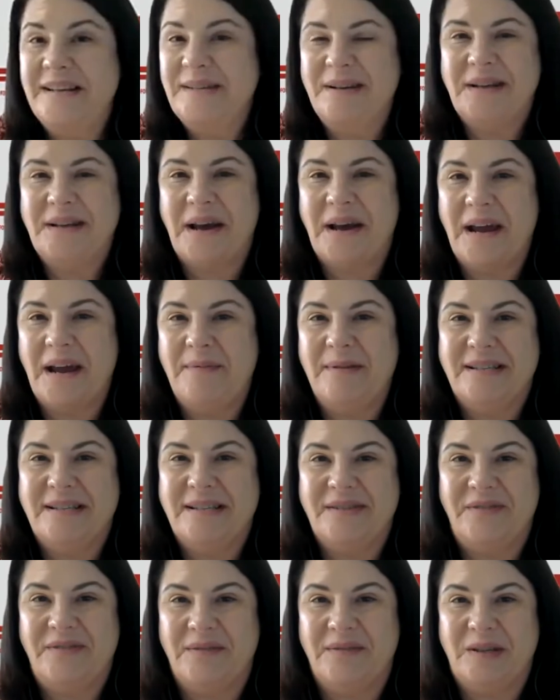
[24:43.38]
my time as a
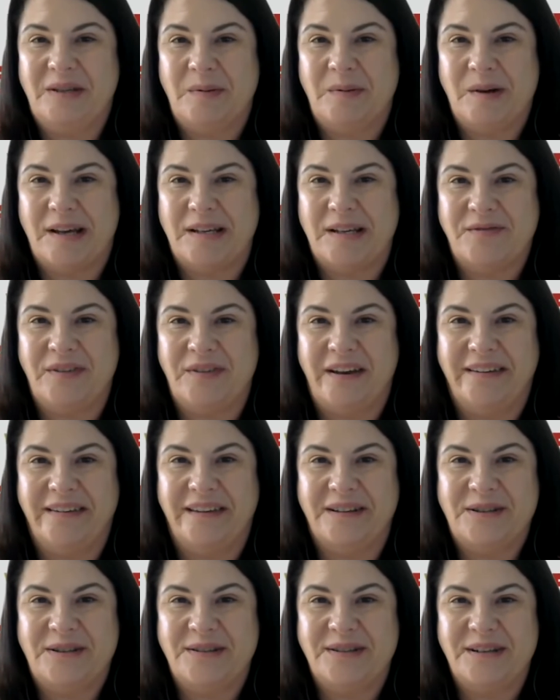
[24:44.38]
VFW SBA
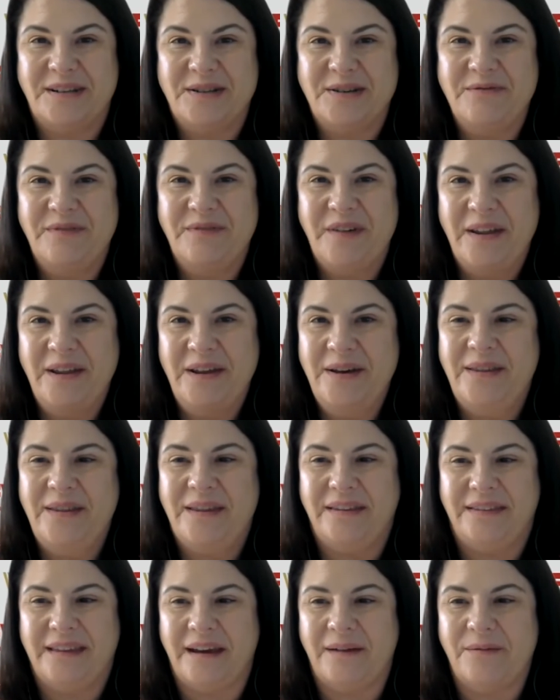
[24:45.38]
legislation fellow,
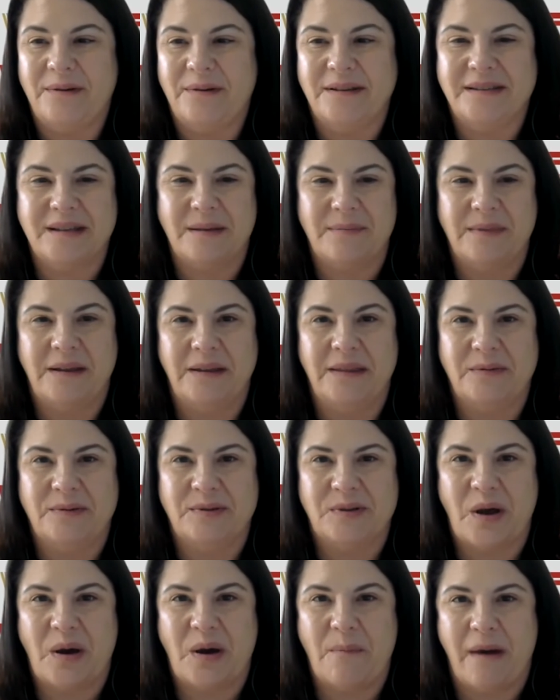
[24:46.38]
that was something that was
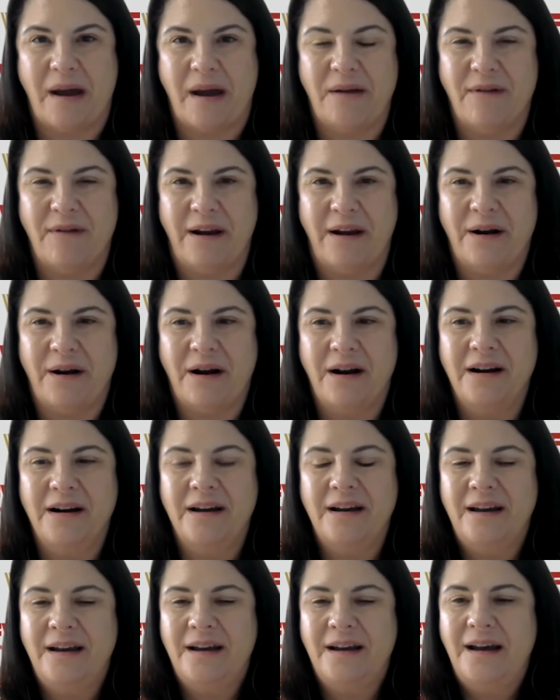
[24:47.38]
on my radar.
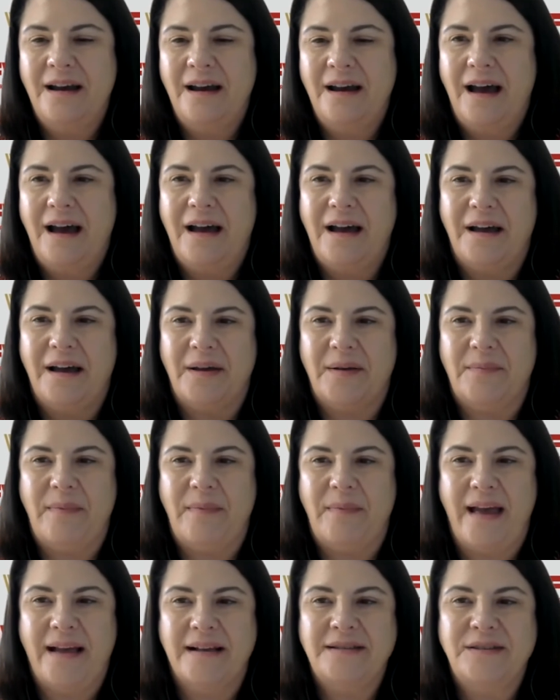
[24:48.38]

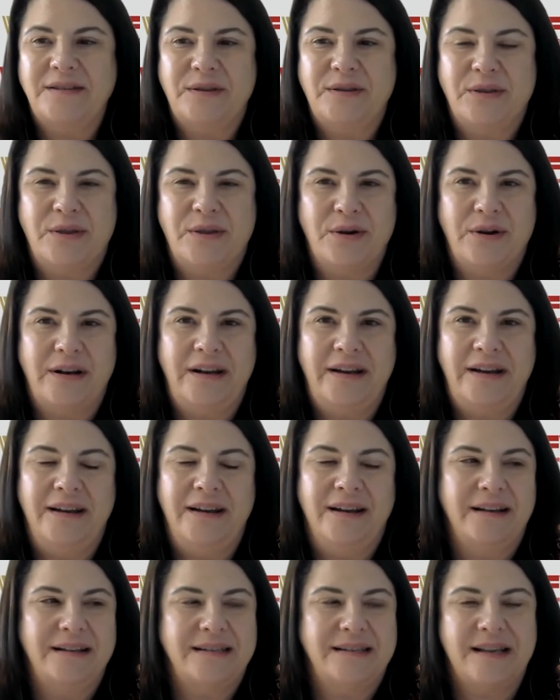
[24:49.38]

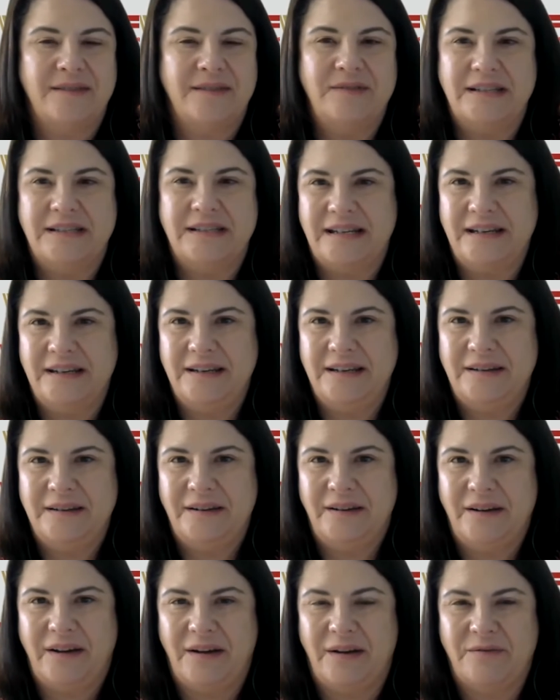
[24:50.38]

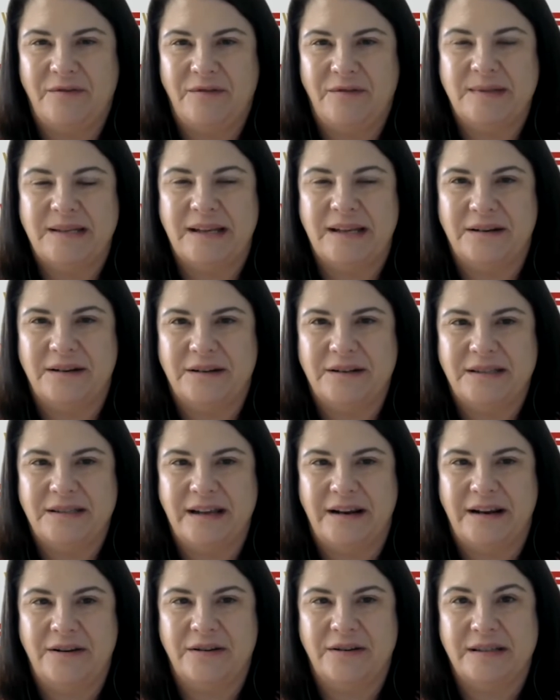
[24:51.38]
S3017 from Senator
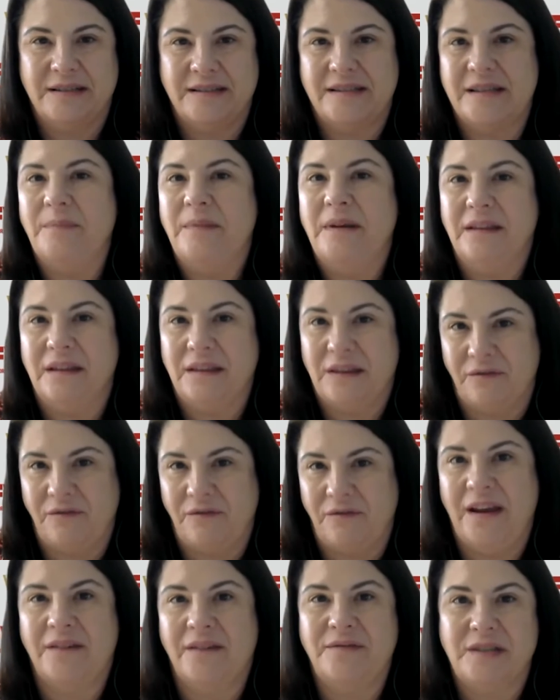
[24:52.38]
Sanders is something that the
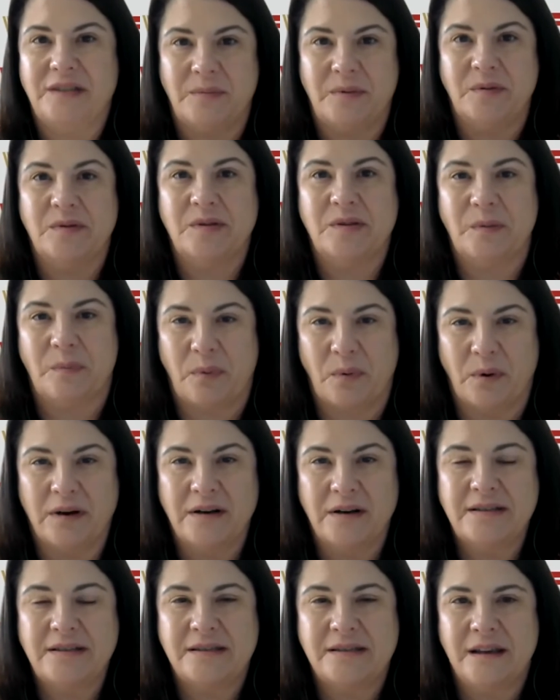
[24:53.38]
VFW
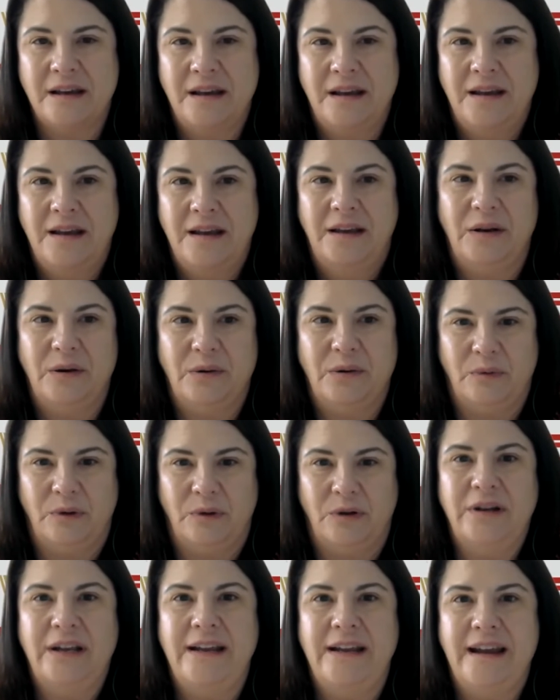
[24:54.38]
supports.
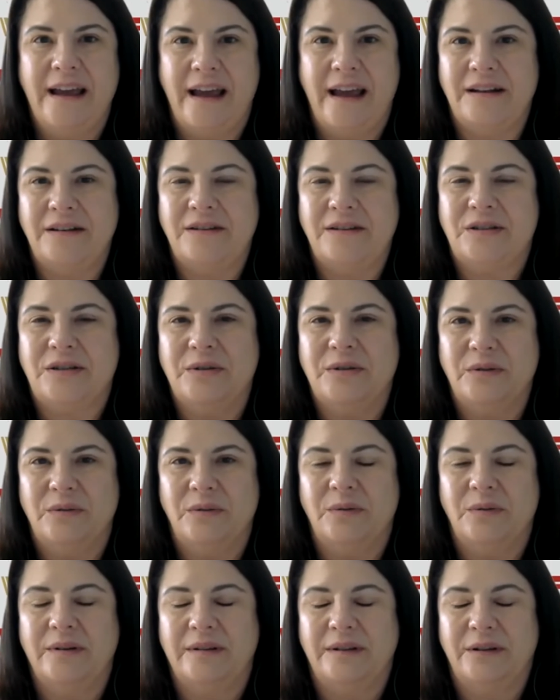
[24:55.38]
Looking at
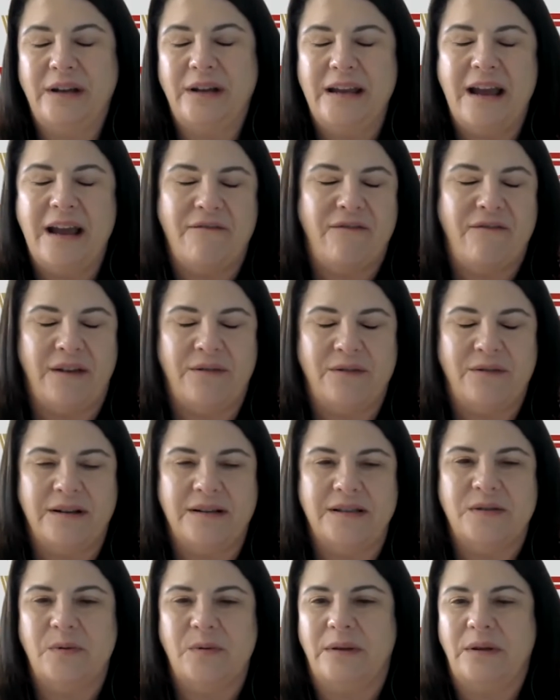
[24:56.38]

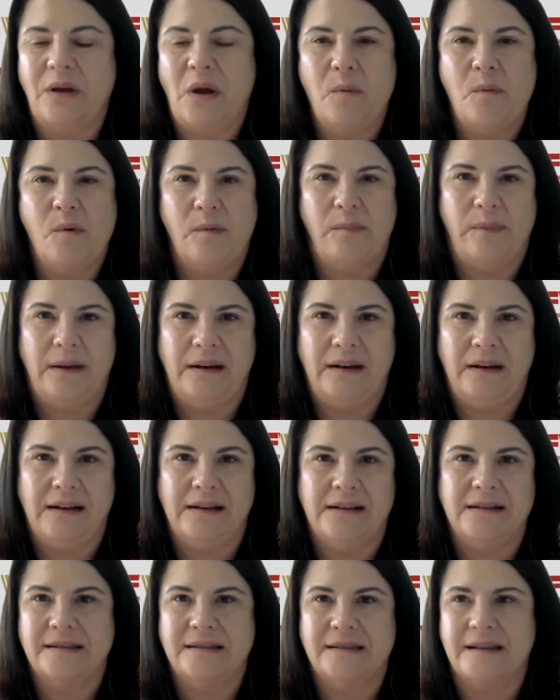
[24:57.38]
veterans with
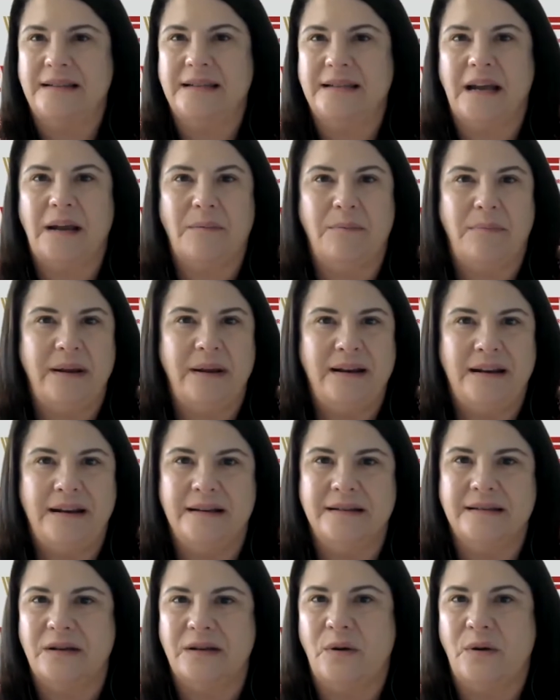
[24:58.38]
comorbidities like diabetes and